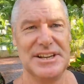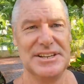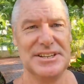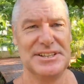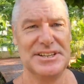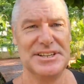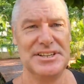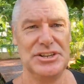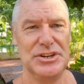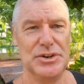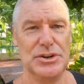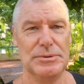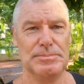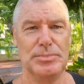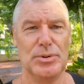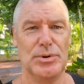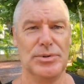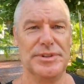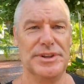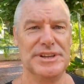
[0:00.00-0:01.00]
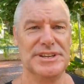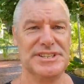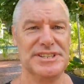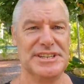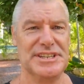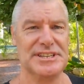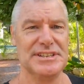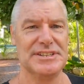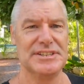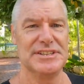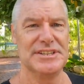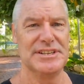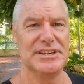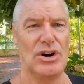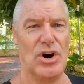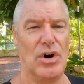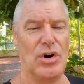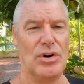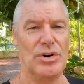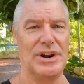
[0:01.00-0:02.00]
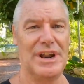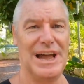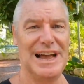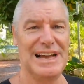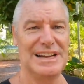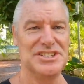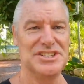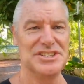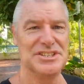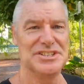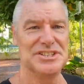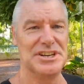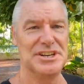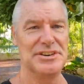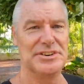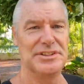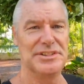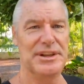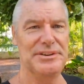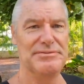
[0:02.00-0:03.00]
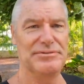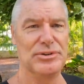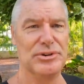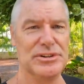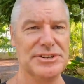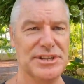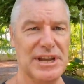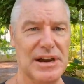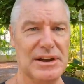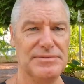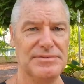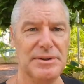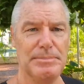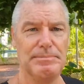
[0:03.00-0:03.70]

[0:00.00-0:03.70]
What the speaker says: continued to put the ascendancy on Argentina in that first half,